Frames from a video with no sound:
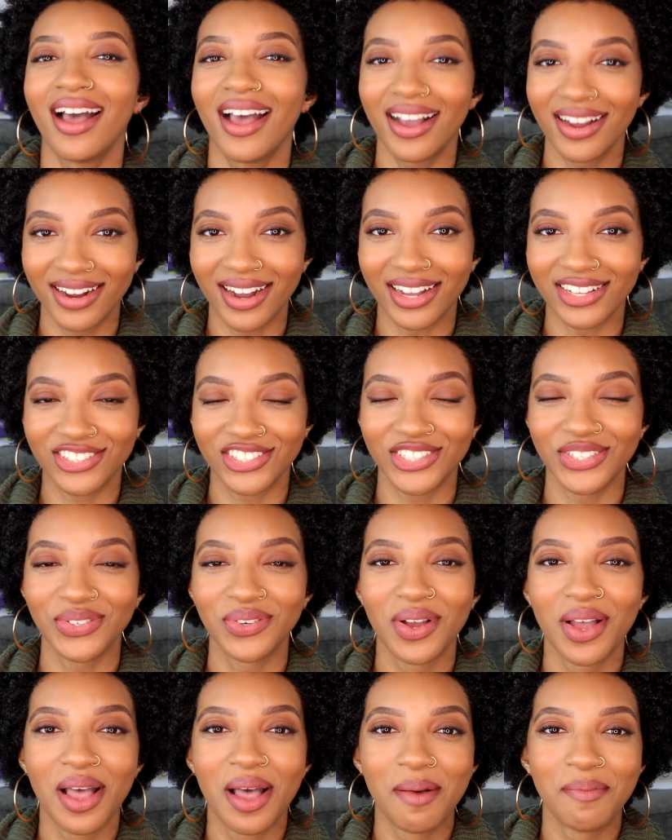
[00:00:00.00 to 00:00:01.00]
I got
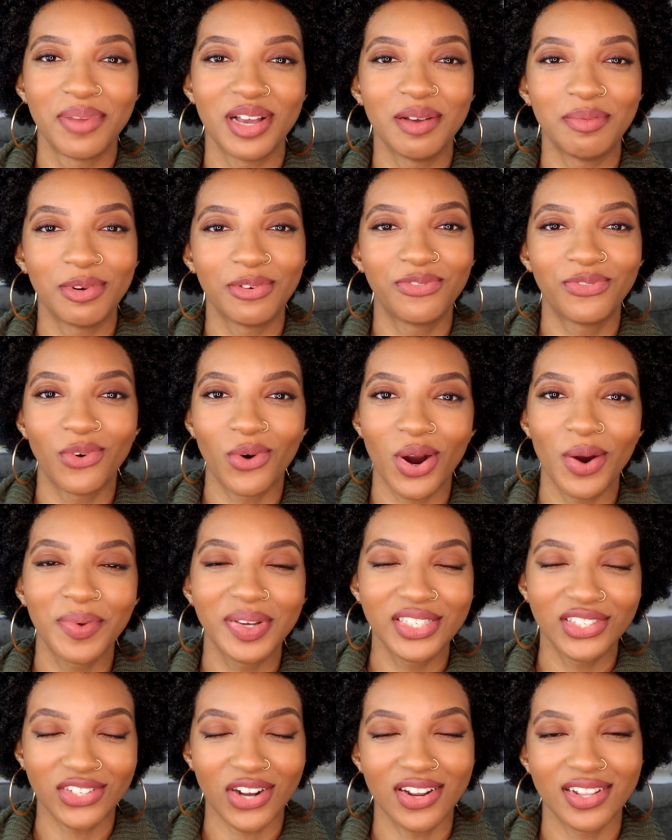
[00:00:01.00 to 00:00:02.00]
you. But before
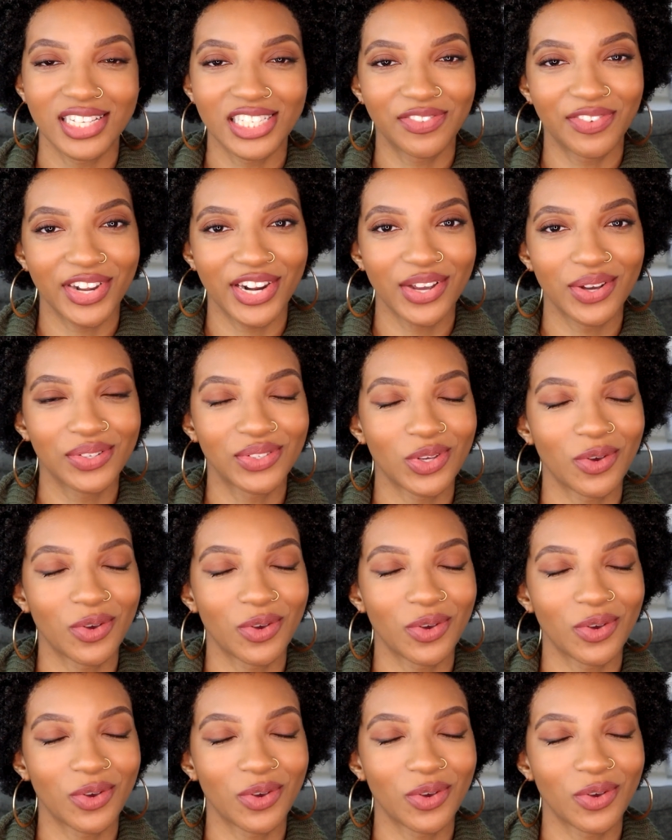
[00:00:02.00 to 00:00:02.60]
we start this video,